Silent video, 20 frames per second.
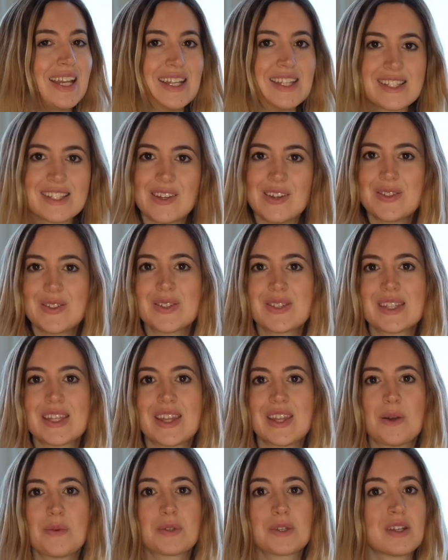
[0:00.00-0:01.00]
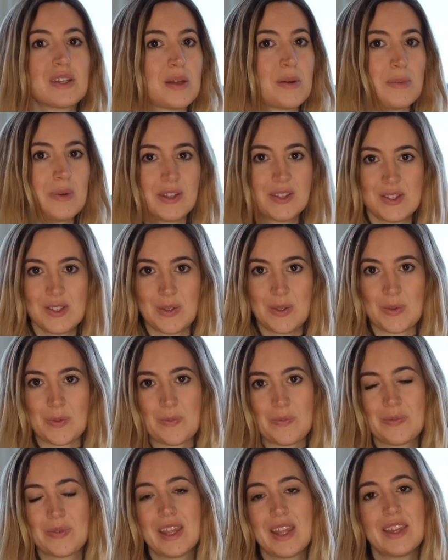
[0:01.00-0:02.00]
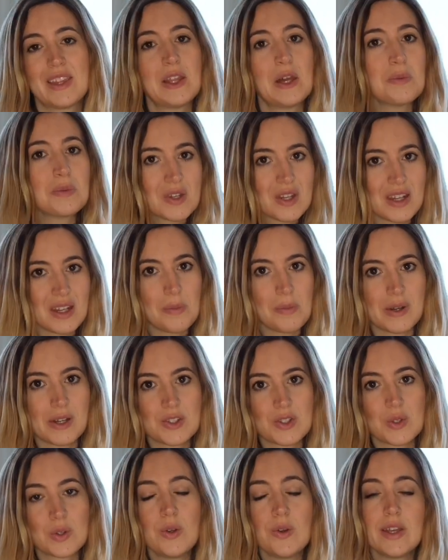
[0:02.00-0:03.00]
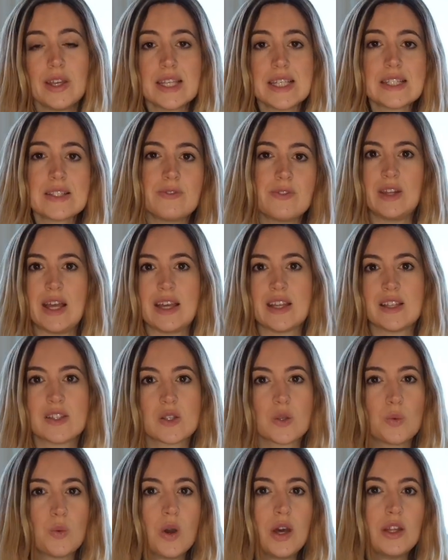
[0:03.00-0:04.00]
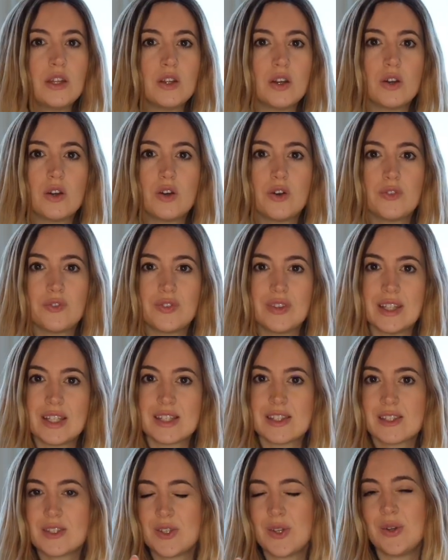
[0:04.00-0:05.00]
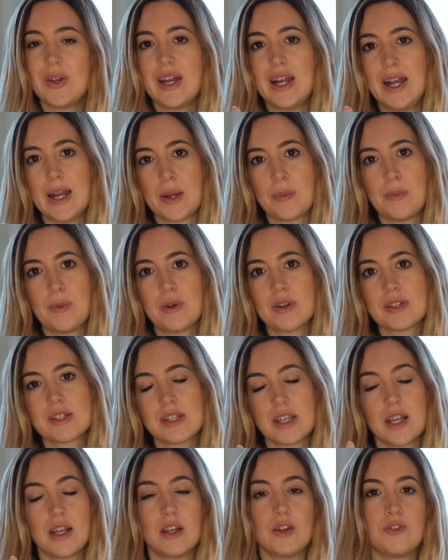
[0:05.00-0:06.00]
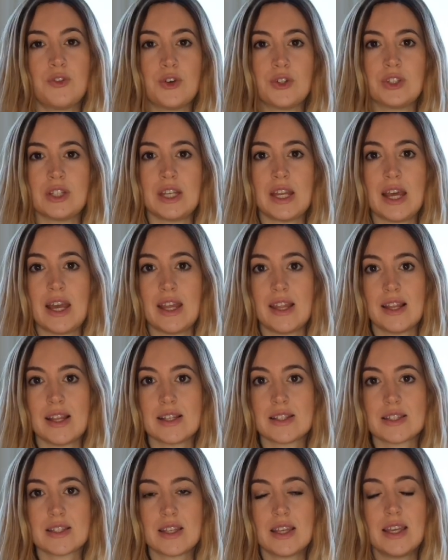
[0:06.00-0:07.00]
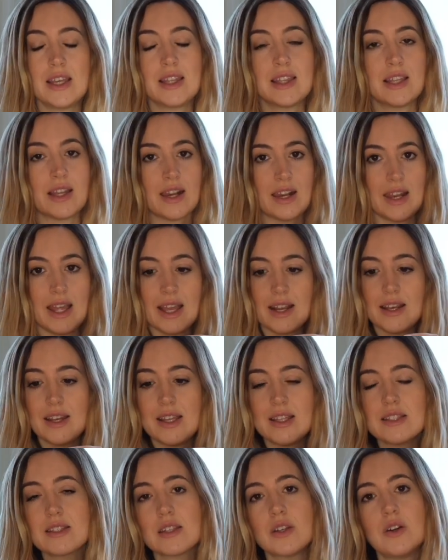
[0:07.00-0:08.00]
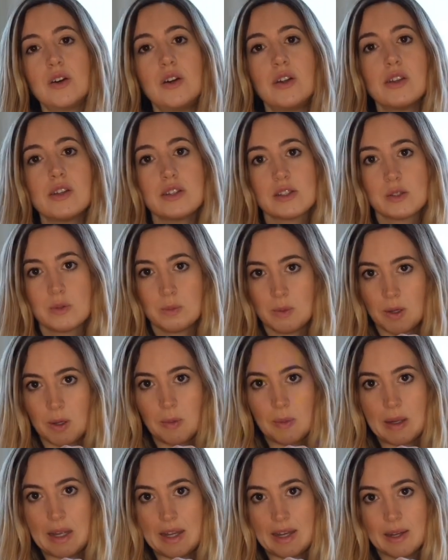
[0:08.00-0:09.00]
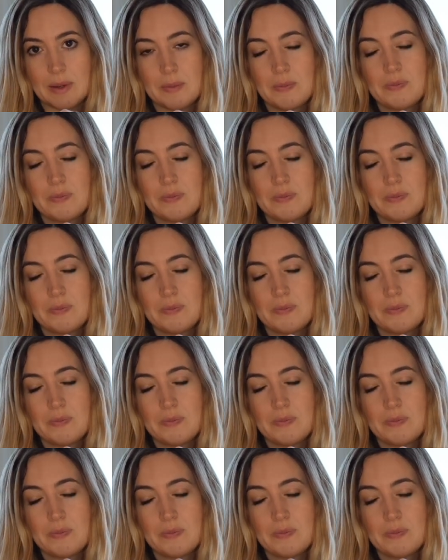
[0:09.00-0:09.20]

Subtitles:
let's go to see the option number two. The option number two is flying to one of these two airports in Lofoten Islands, either Leknes or Svolvær.